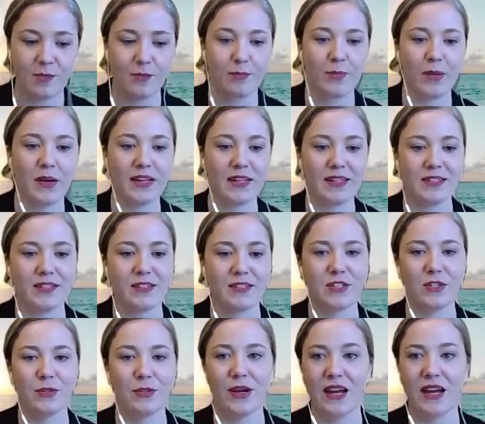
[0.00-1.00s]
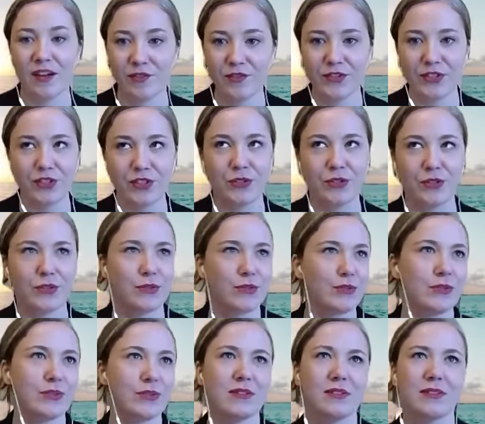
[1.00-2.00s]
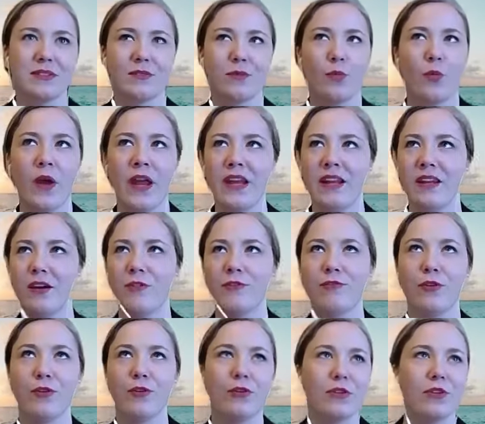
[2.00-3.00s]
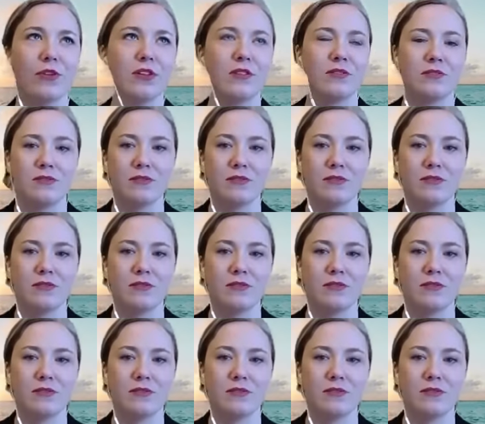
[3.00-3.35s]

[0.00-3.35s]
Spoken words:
but you have to wait a full